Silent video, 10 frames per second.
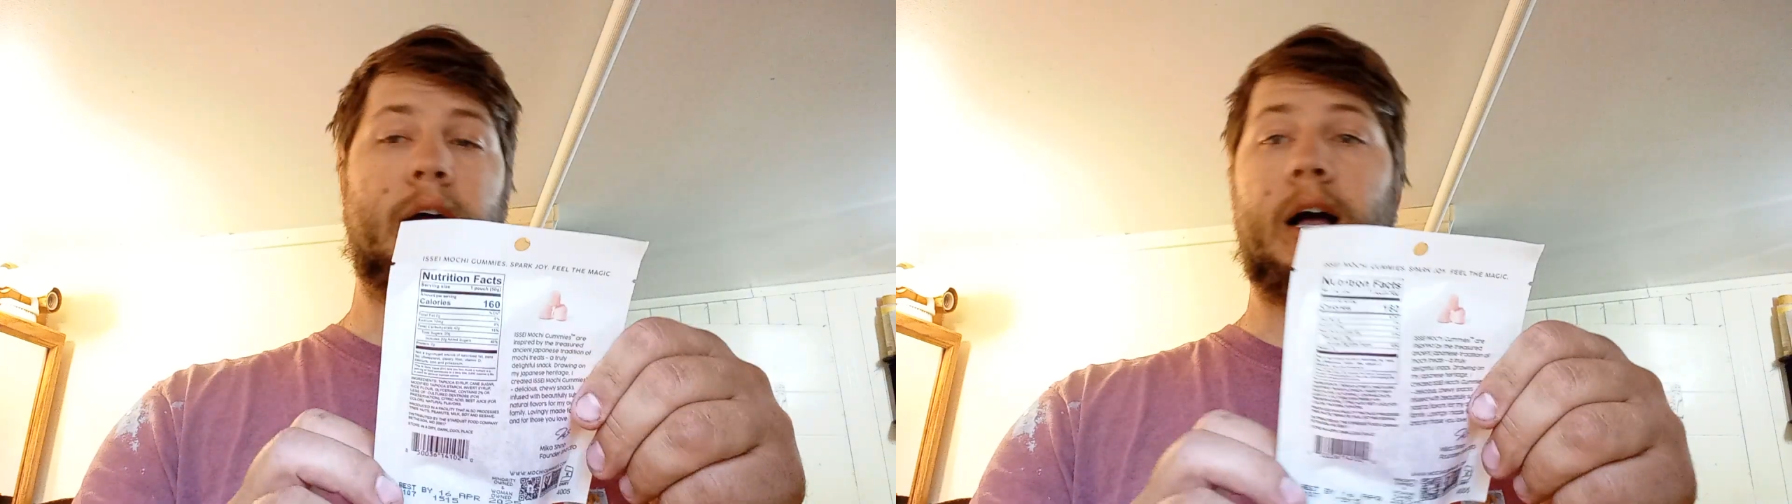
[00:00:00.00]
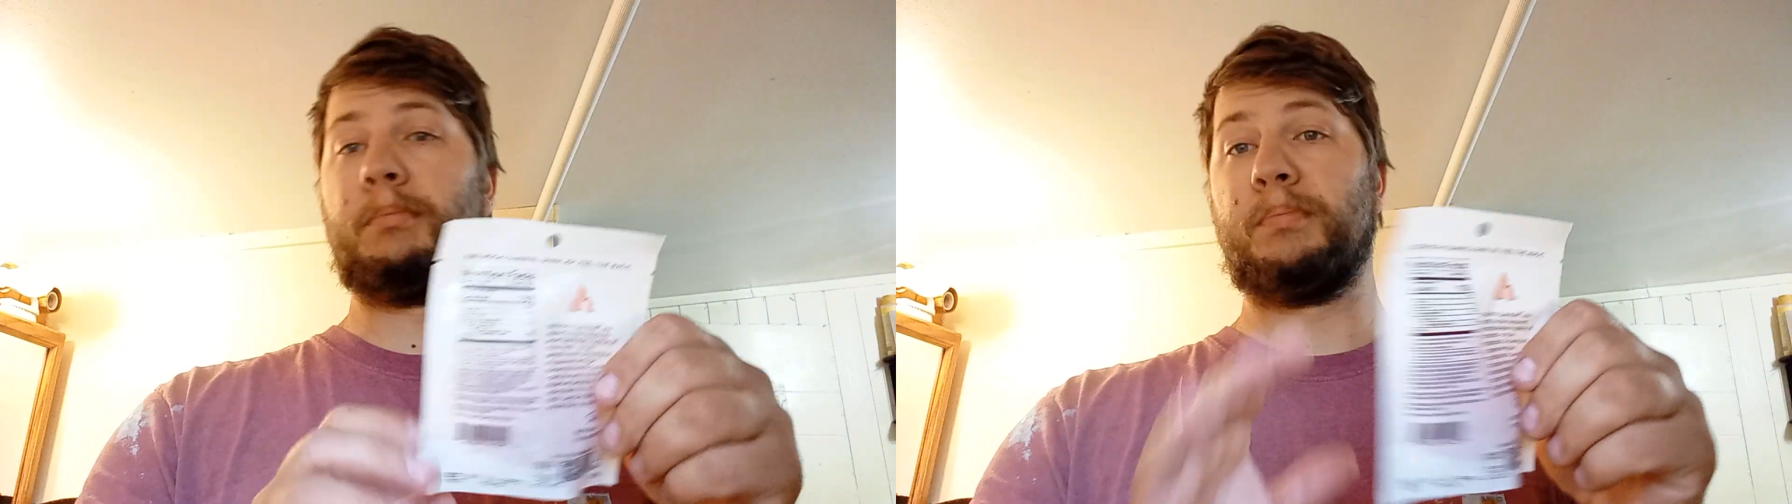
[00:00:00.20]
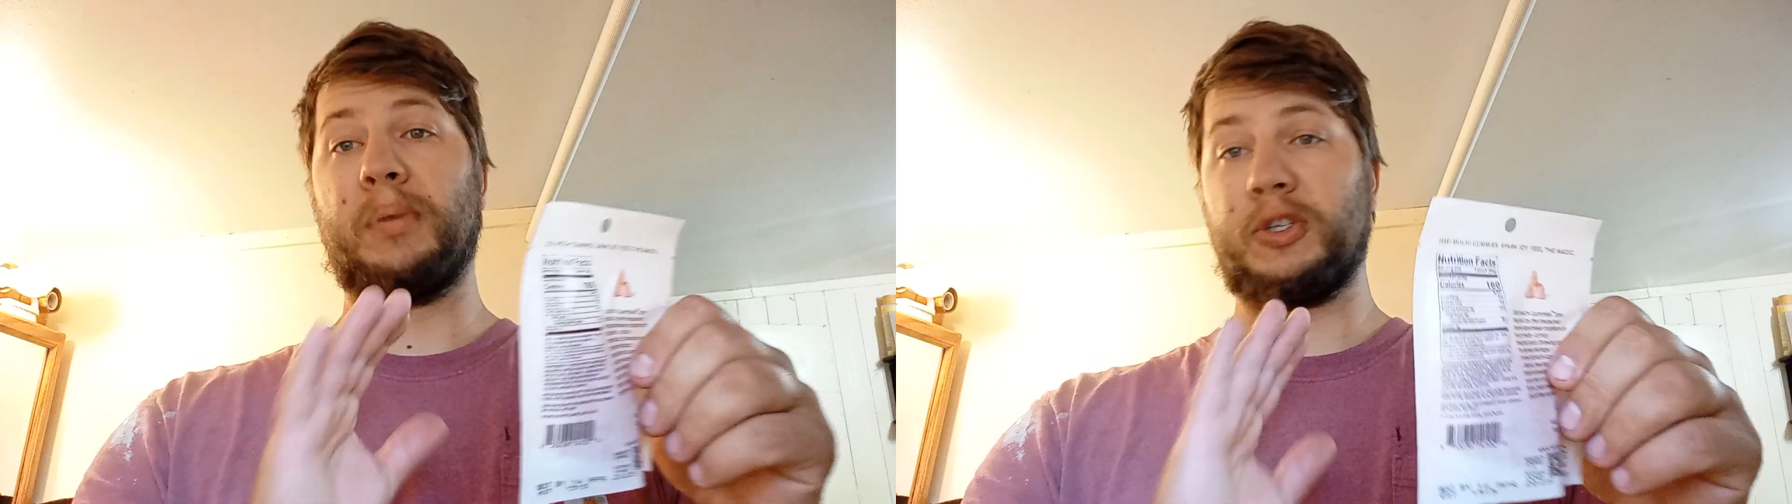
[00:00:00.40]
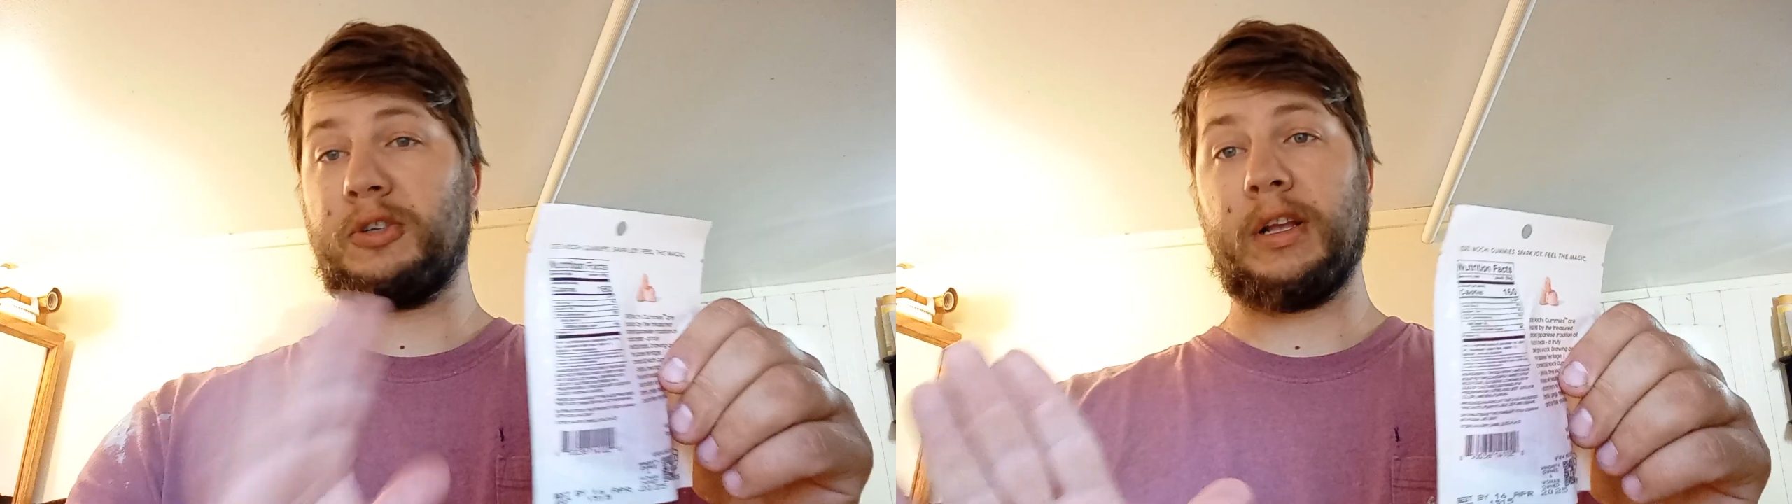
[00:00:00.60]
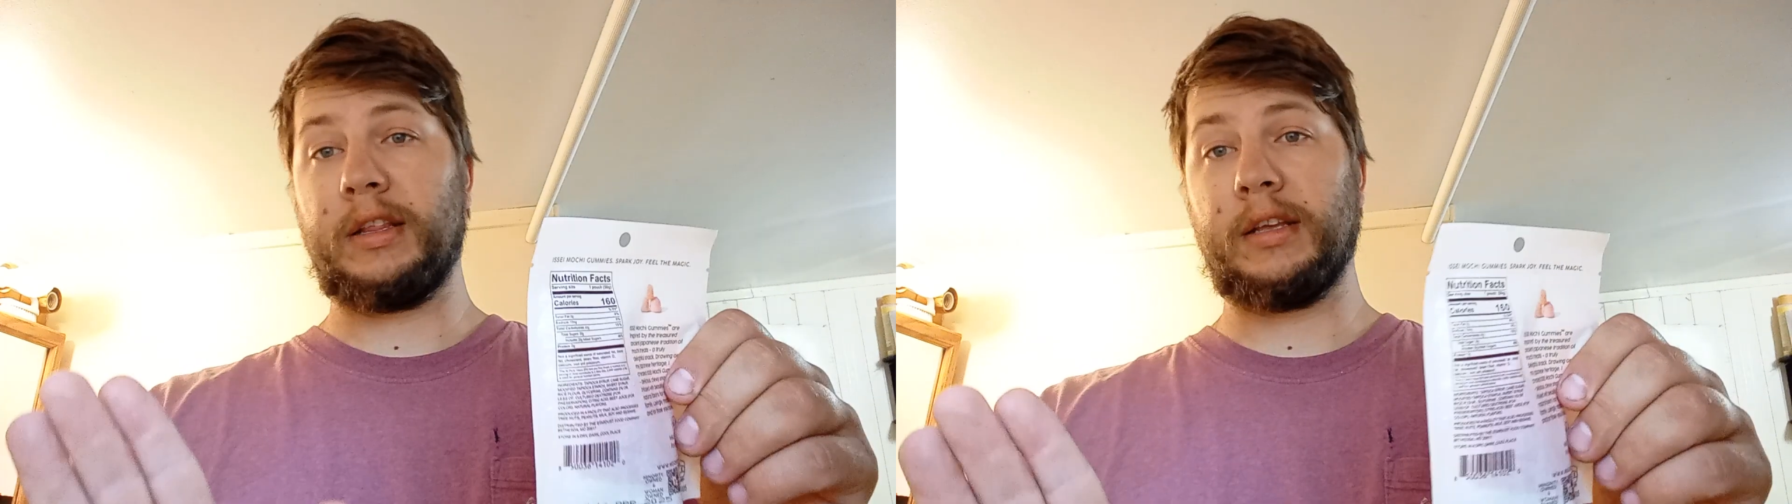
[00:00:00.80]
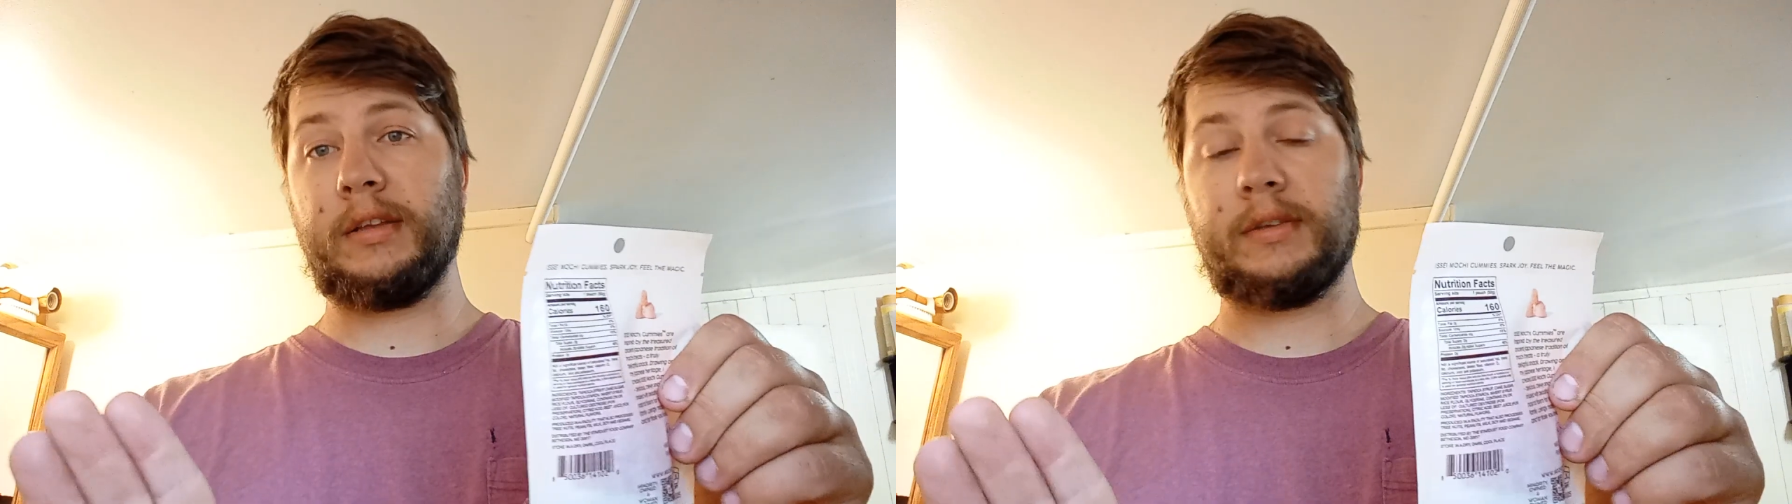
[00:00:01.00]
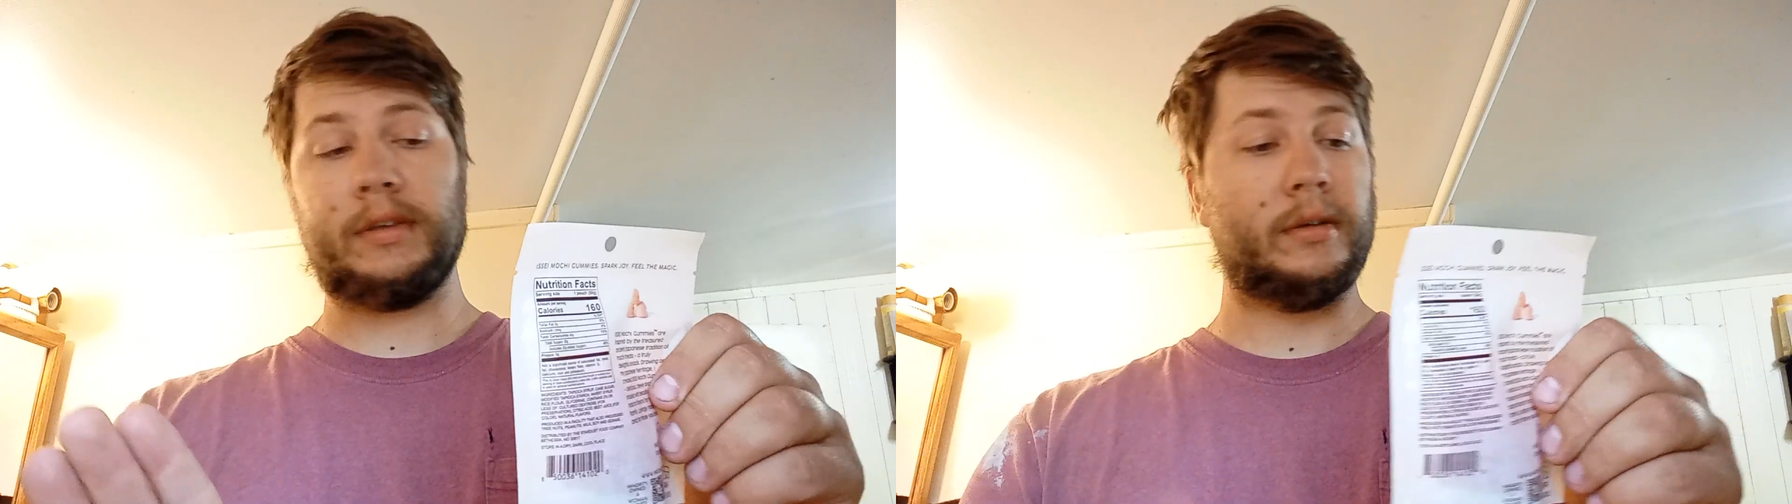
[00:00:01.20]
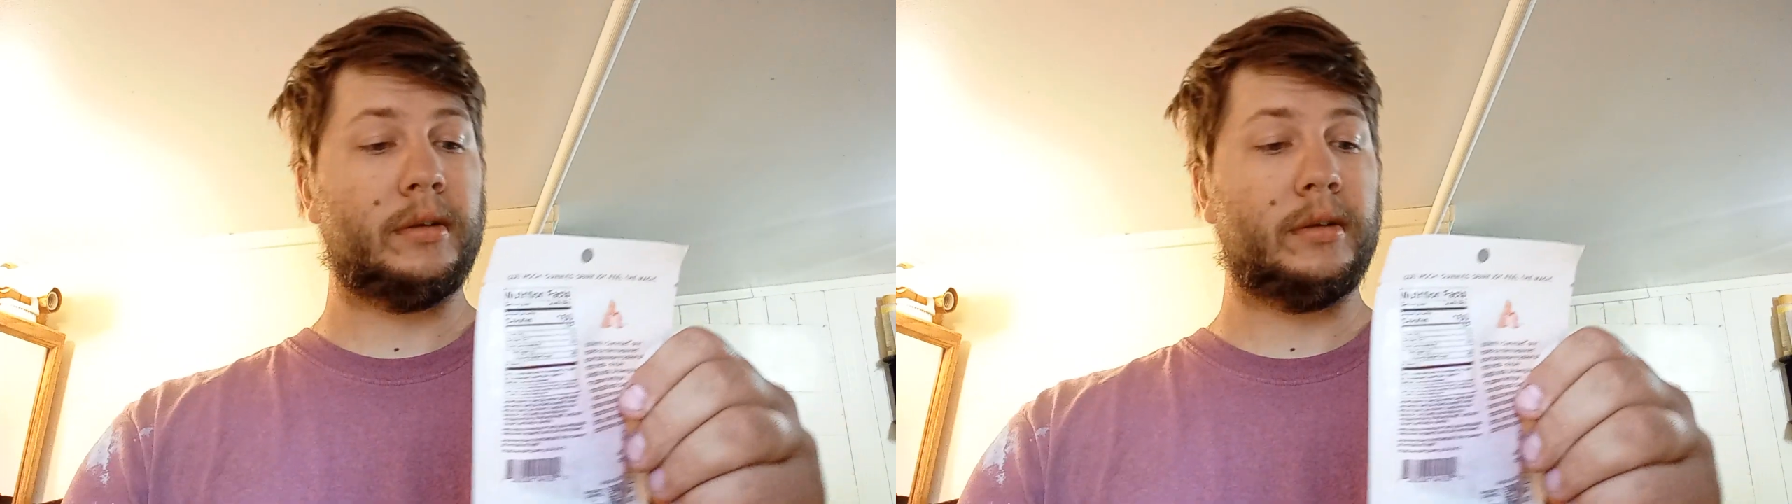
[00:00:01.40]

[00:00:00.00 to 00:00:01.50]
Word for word: I'm butchering this,